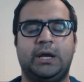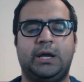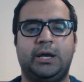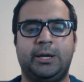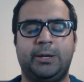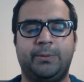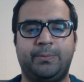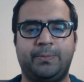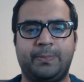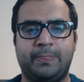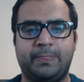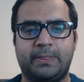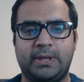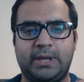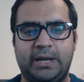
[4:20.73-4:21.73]

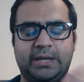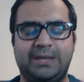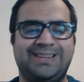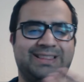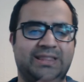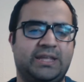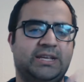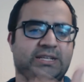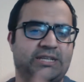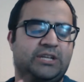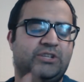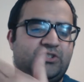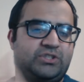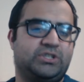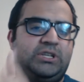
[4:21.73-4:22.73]
And they
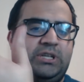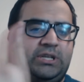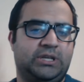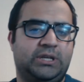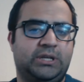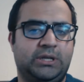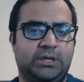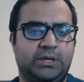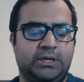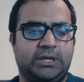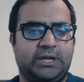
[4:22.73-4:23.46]
essentially